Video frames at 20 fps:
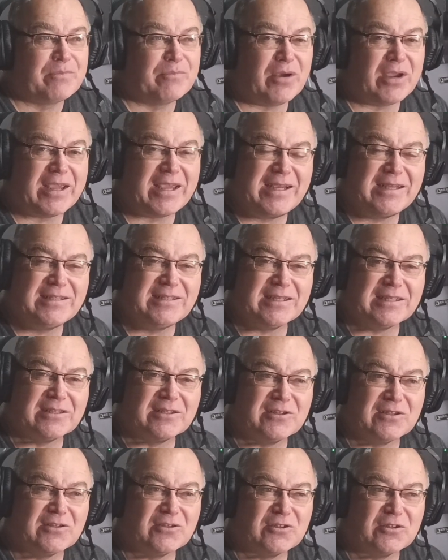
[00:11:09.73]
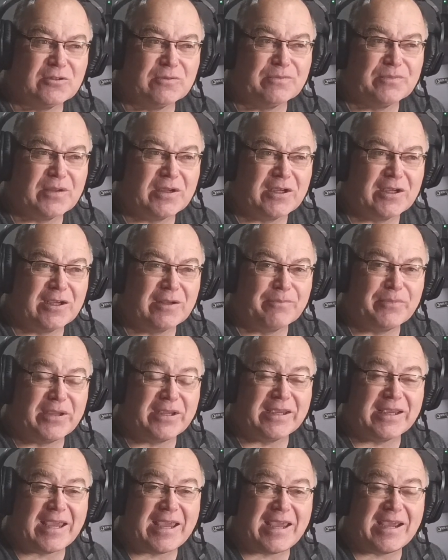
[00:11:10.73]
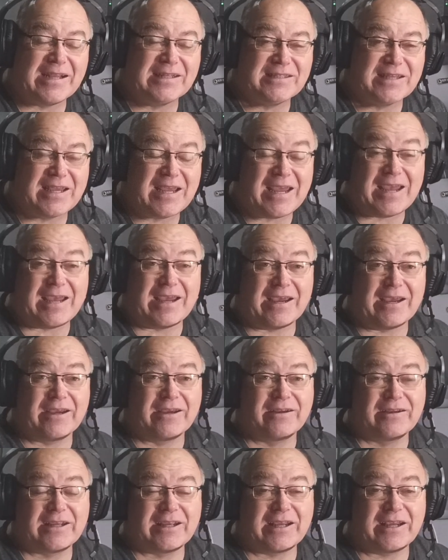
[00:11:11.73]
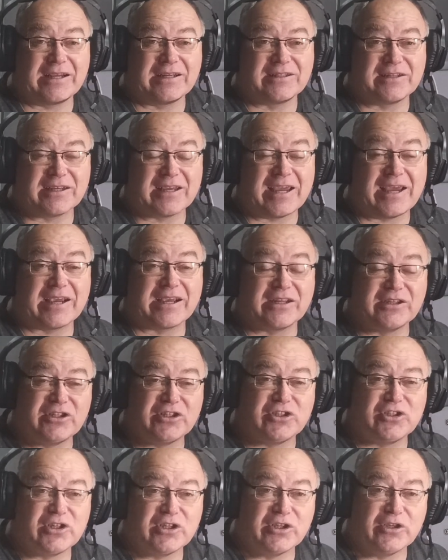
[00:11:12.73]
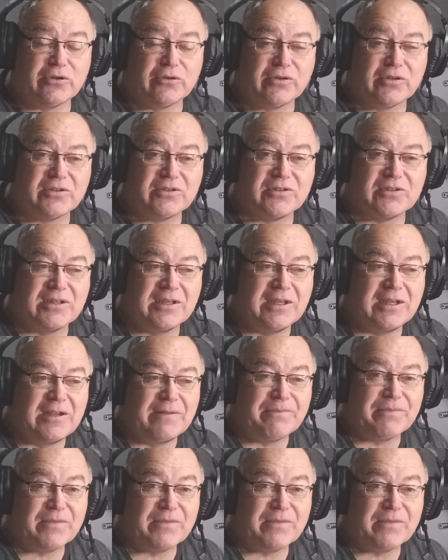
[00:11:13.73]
My heating system, being air-to-air heating, air conditioning units,